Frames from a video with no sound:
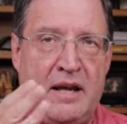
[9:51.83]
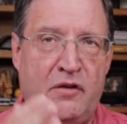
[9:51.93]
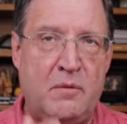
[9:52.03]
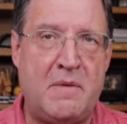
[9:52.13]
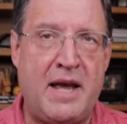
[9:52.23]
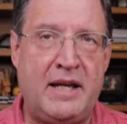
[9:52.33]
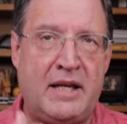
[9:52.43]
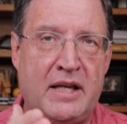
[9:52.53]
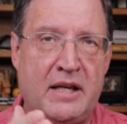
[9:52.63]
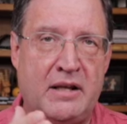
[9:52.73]
if you
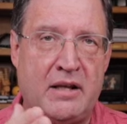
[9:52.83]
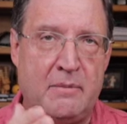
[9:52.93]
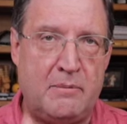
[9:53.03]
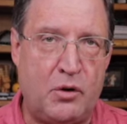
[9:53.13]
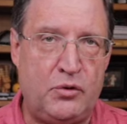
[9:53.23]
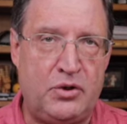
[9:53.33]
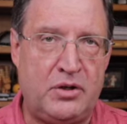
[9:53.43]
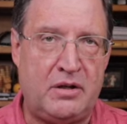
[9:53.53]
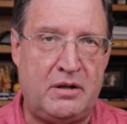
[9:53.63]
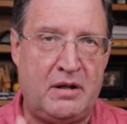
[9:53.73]
make emotion
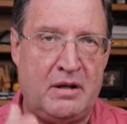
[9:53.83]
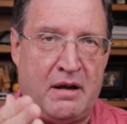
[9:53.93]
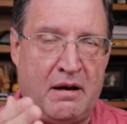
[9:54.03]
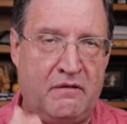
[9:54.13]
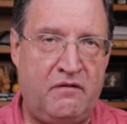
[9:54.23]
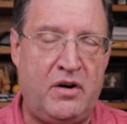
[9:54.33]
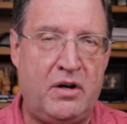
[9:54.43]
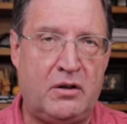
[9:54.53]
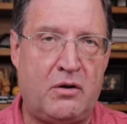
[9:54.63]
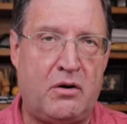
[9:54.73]
a
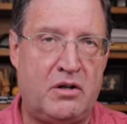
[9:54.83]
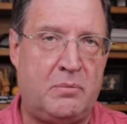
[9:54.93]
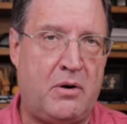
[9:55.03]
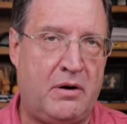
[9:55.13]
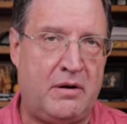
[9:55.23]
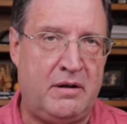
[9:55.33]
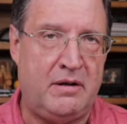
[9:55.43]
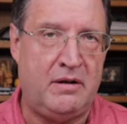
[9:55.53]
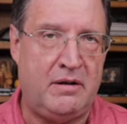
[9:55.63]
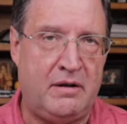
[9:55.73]
very large part
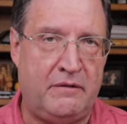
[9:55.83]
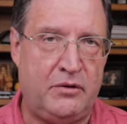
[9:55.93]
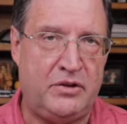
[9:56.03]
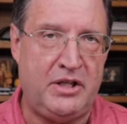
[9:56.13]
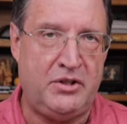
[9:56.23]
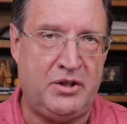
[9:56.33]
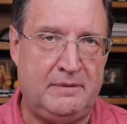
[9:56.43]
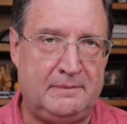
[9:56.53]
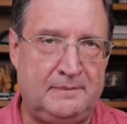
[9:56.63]
of your teaching.